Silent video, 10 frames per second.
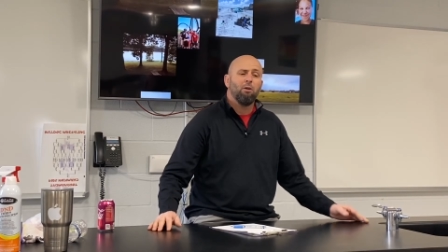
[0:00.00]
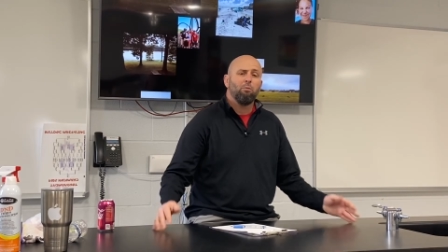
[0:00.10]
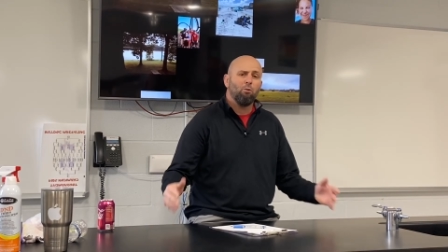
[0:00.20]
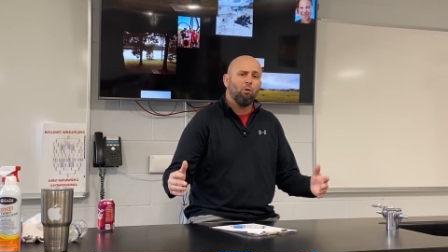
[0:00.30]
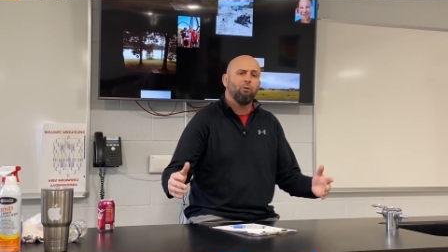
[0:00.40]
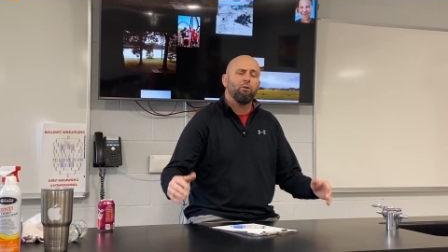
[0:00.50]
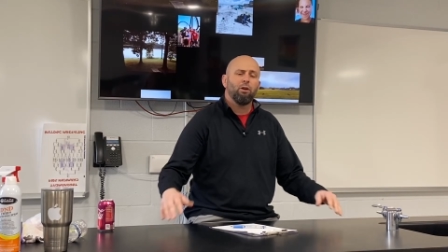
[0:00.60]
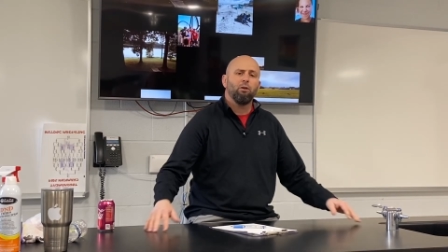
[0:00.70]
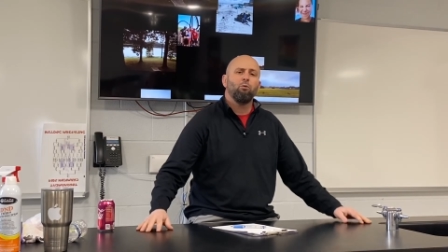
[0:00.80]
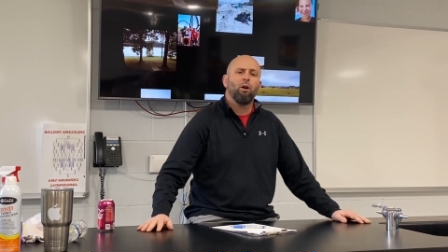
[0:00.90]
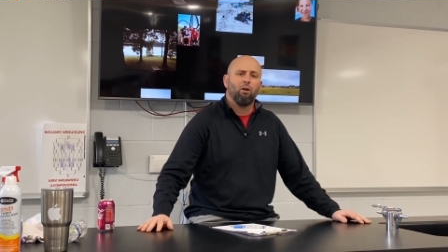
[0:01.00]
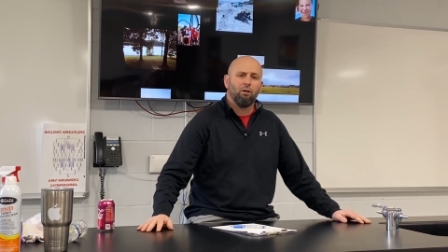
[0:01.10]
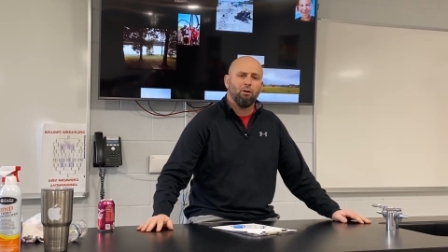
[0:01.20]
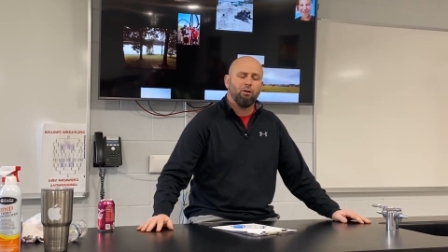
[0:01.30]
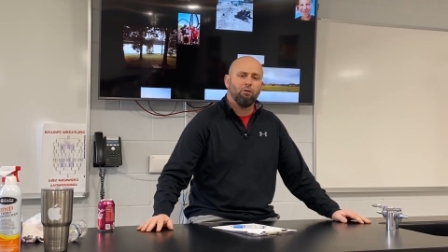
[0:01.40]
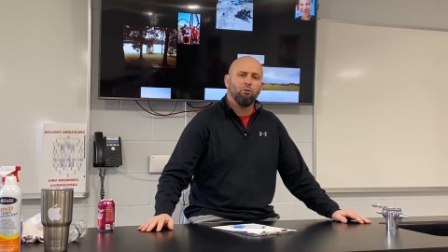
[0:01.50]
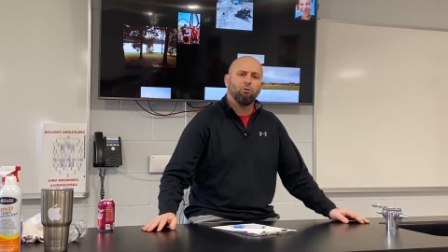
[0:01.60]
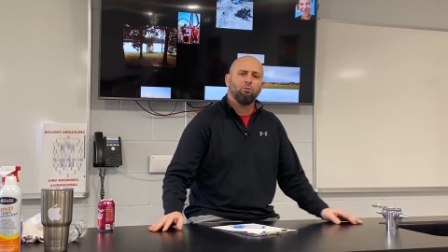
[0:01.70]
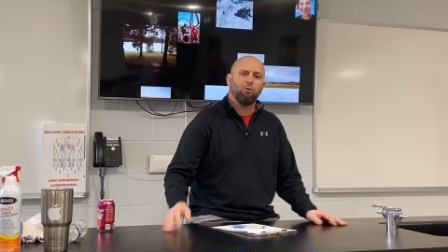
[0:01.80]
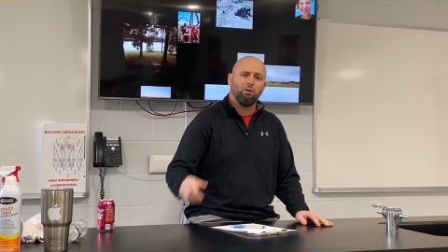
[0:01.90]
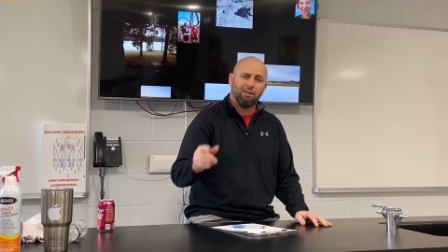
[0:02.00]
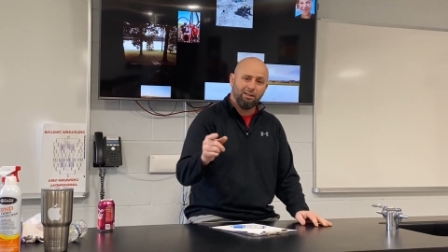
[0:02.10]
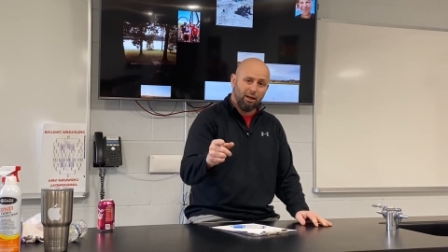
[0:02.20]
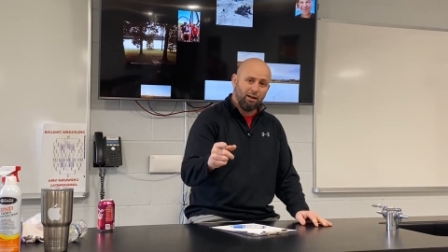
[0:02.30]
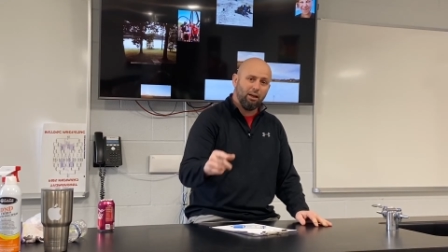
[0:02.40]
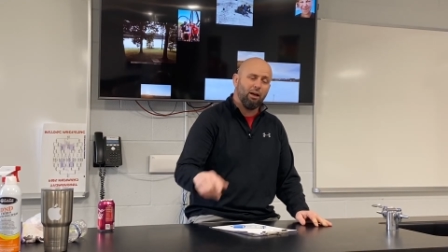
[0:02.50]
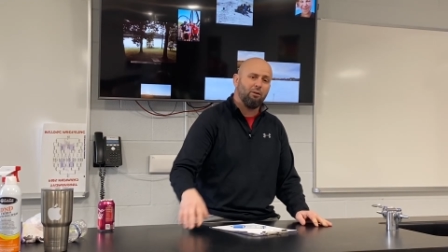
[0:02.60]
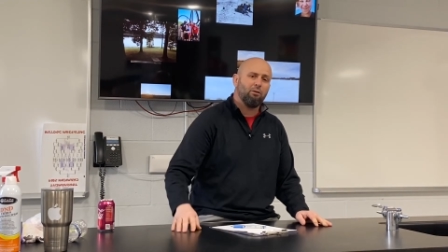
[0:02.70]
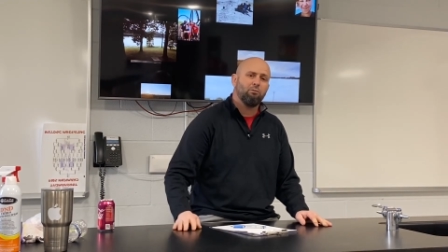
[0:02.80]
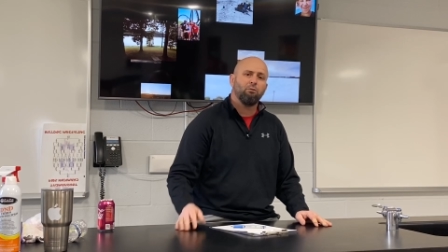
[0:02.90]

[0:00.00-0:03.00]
But one thing that we are gonna do is we're gonna stay together.